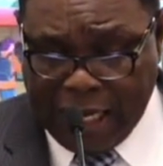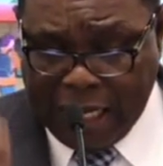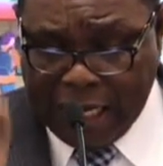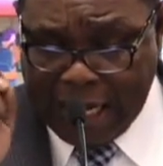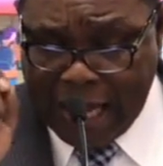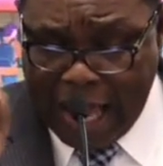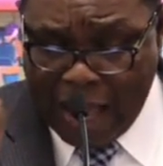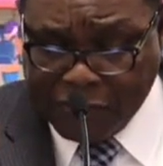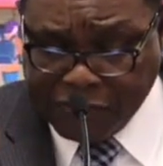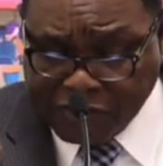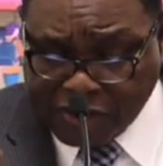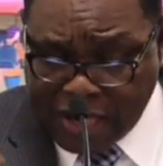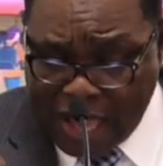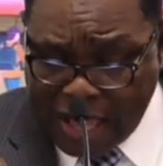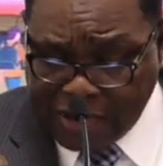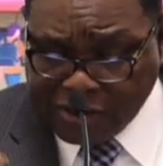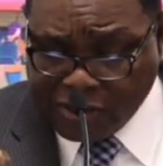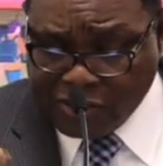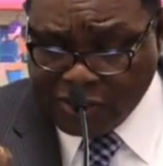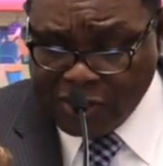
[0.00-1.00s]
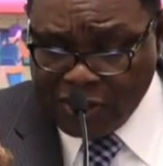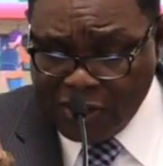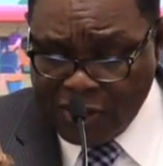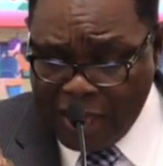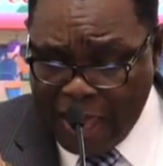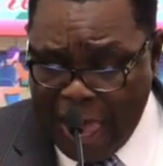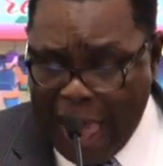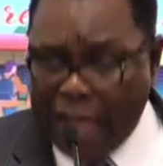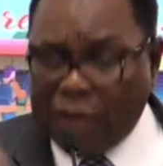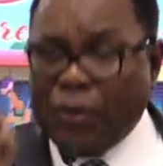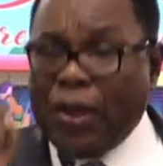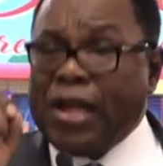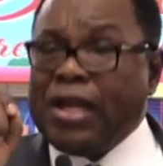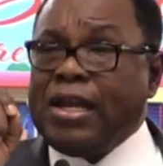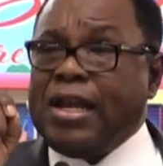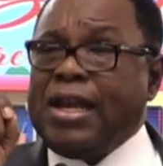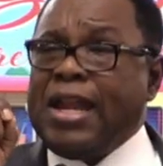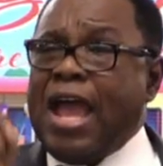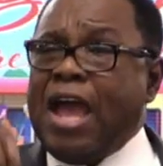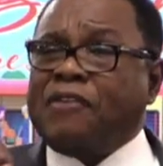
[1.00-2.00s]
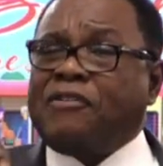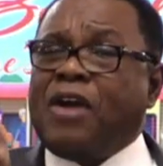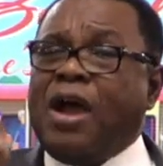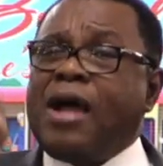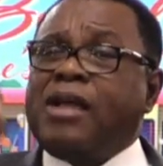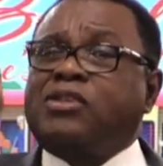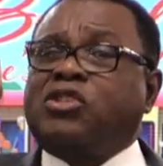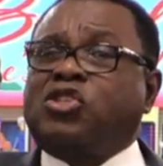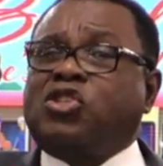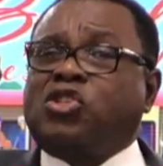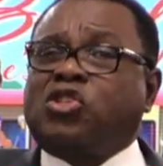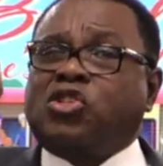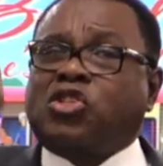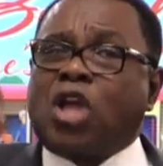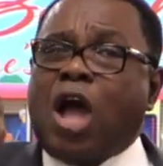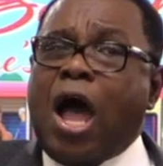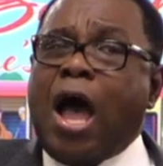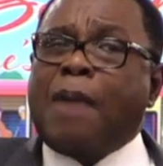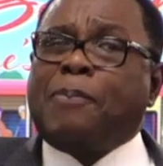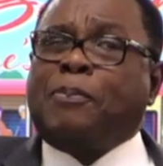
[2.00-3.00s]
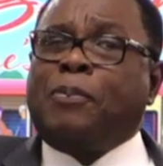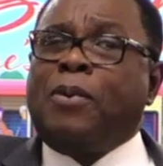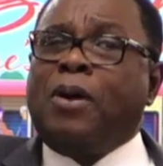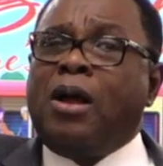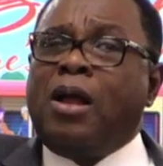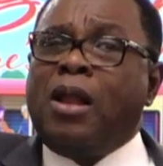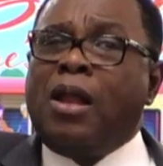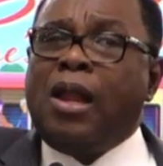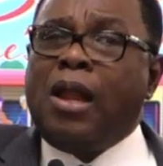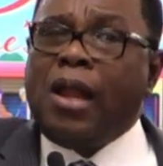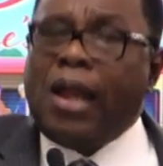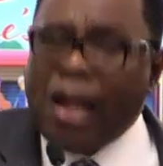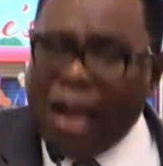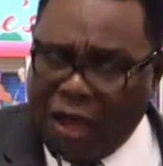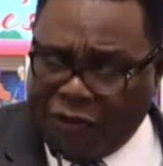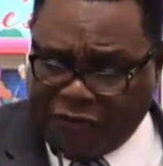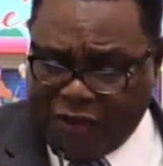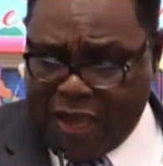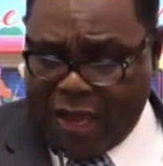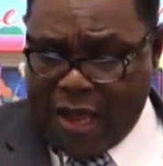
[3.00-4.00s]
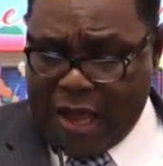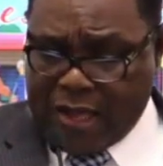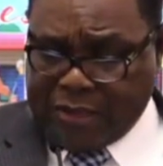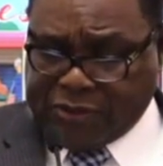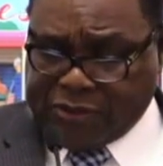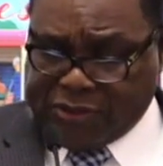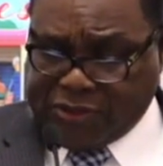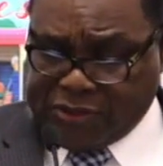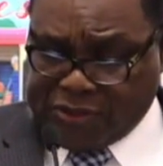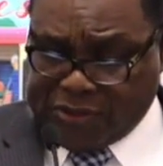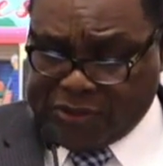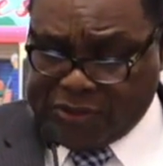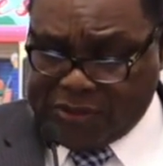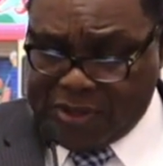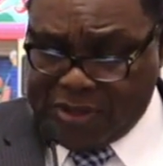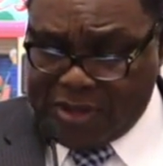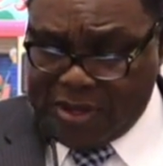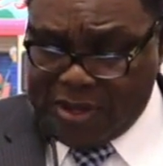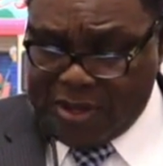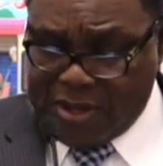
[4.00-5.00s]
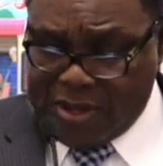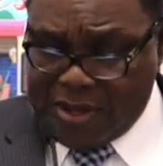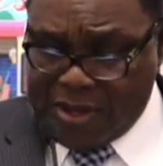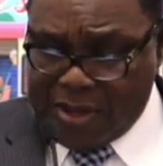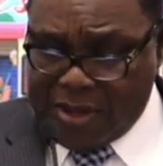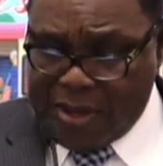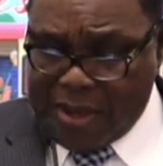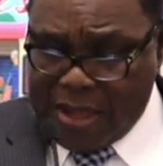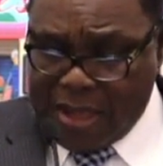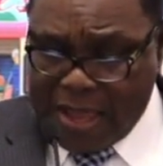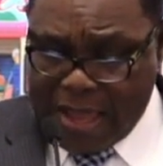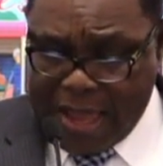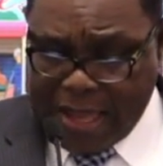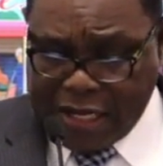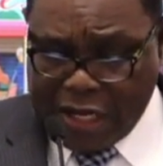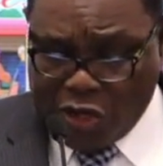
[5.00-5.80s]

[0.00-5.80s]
loves us and will never stop loving us. And he